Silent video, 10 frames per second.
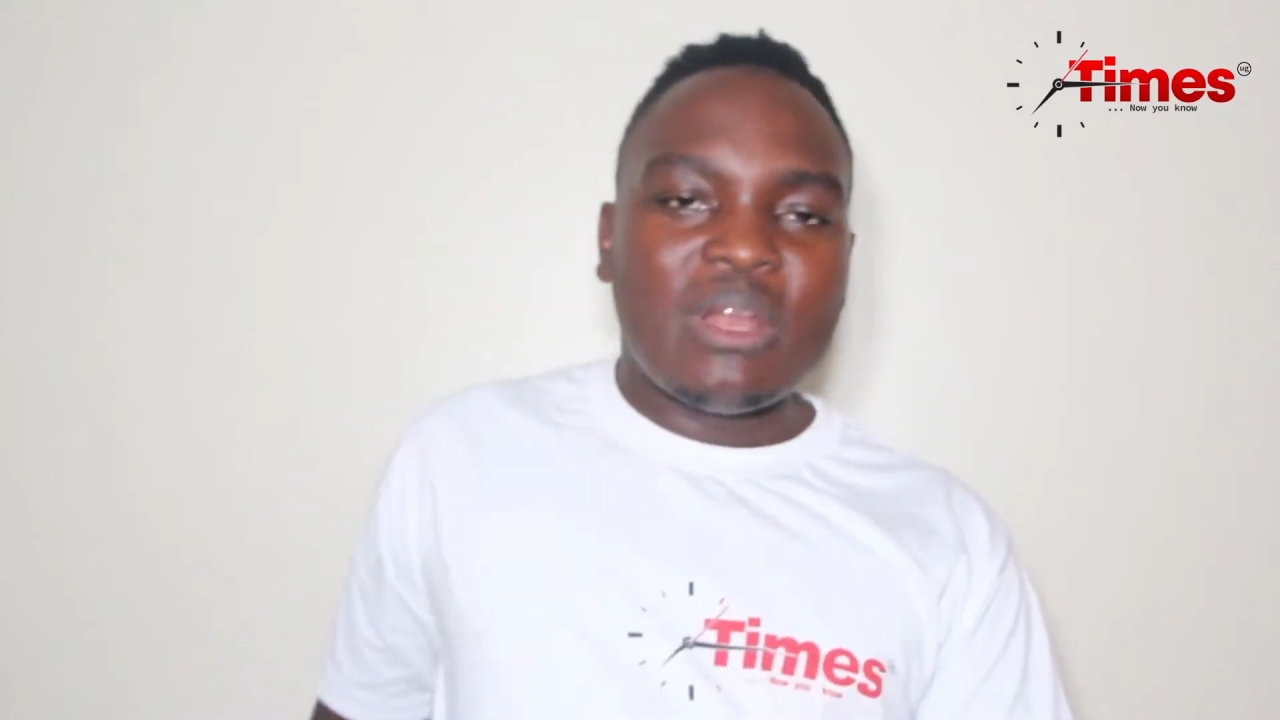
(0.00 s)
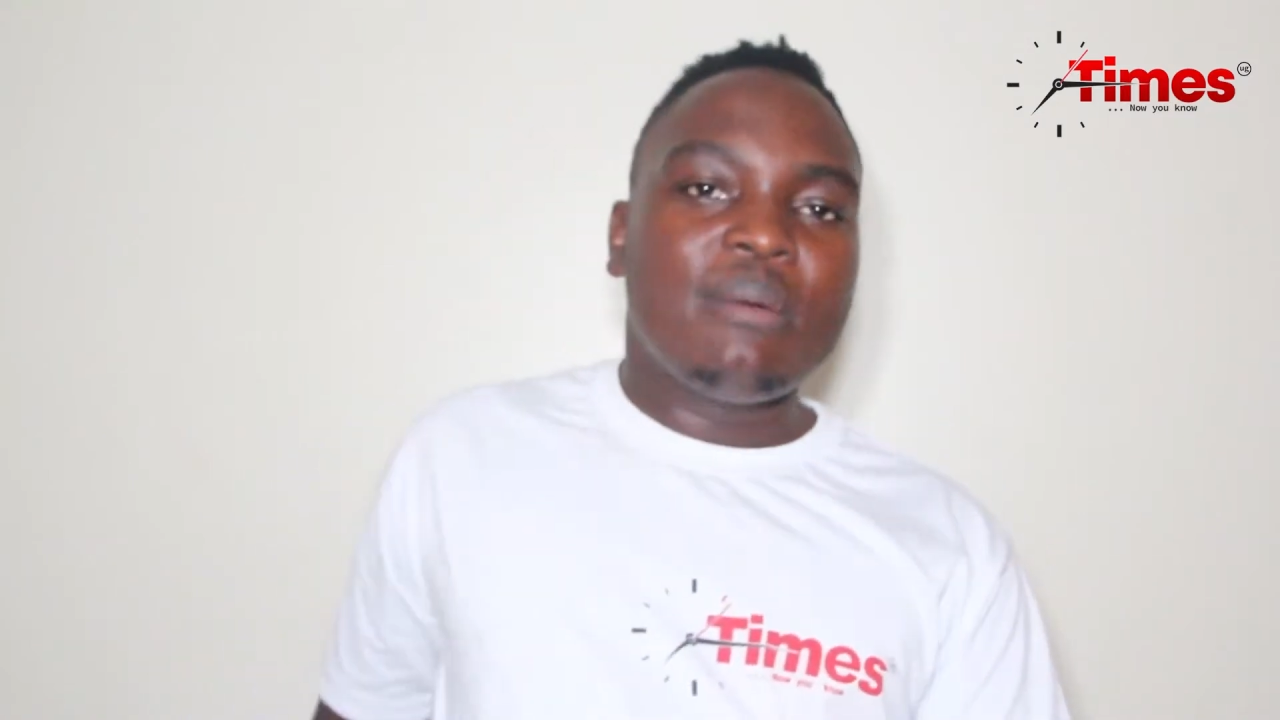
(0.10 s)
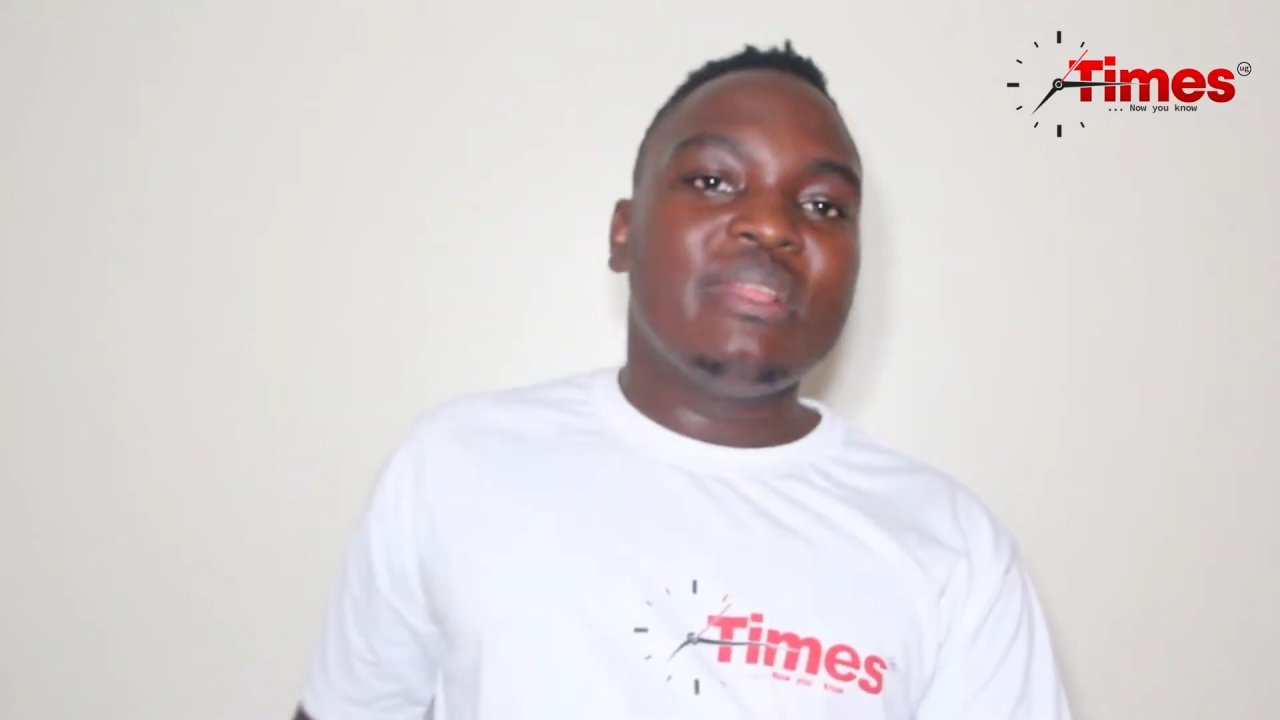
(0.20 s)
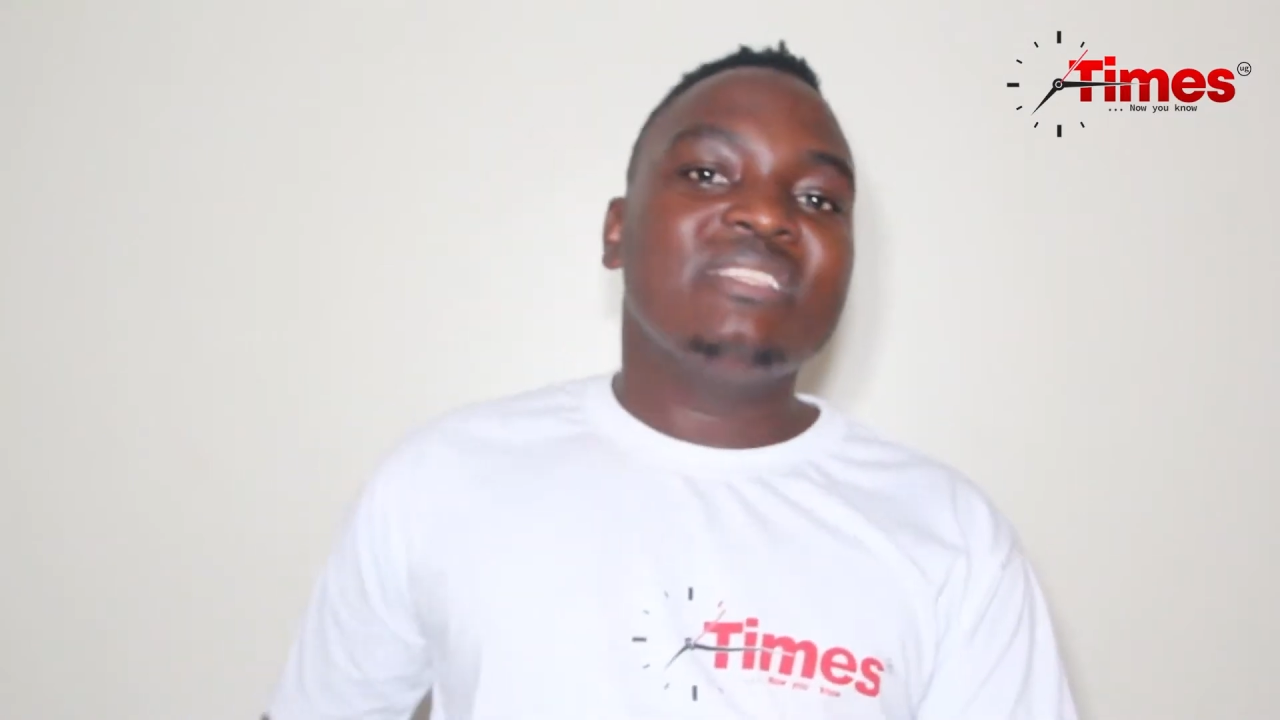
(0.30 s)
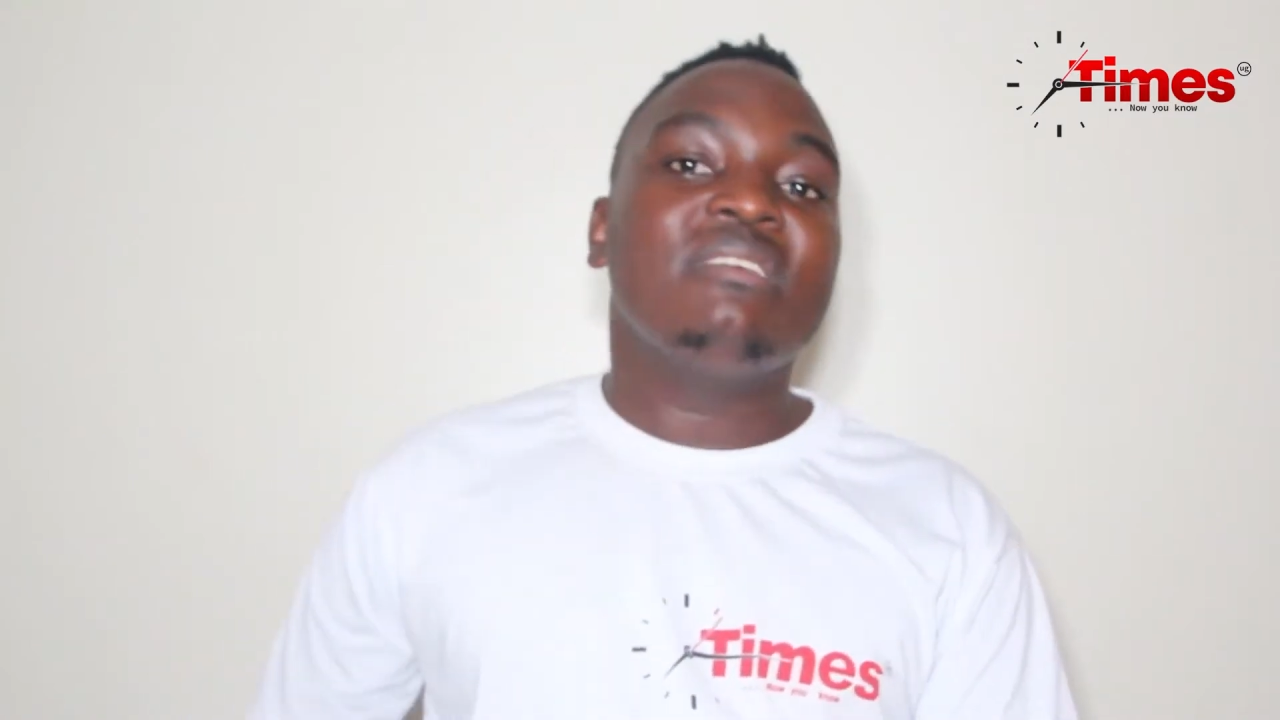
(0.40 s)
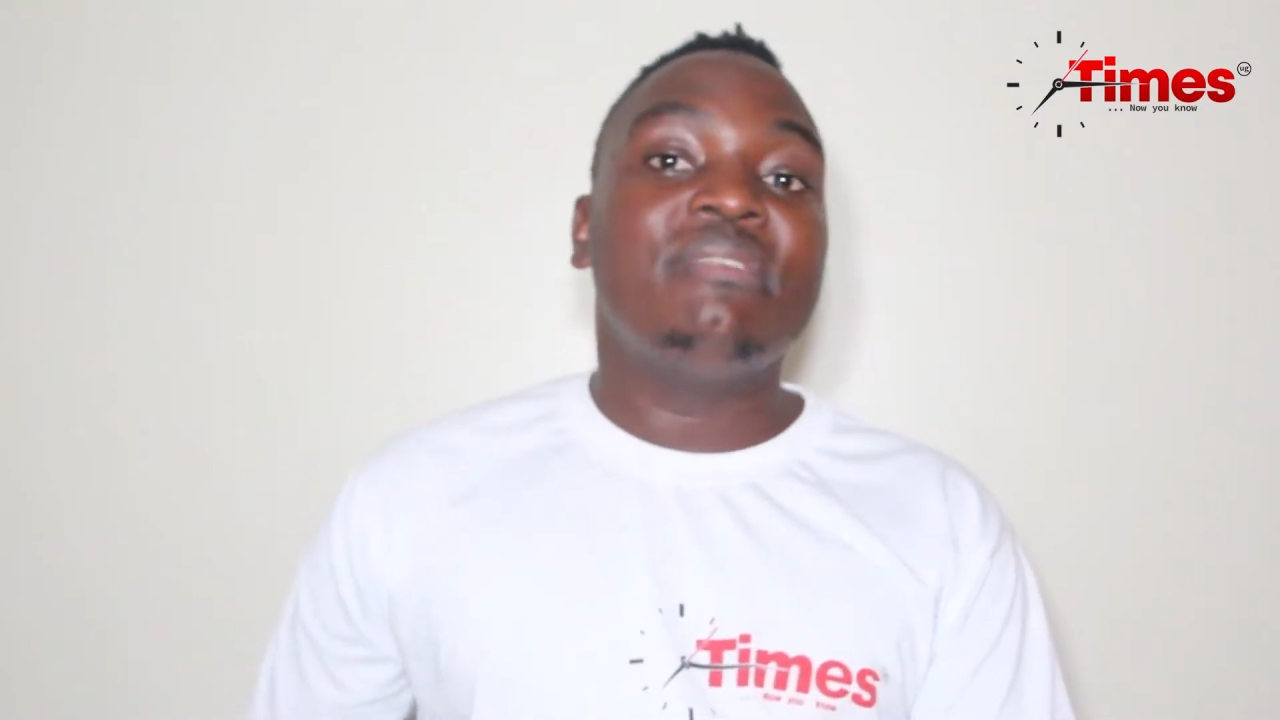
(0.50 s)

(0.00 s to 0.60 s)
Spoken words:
mwana mlenze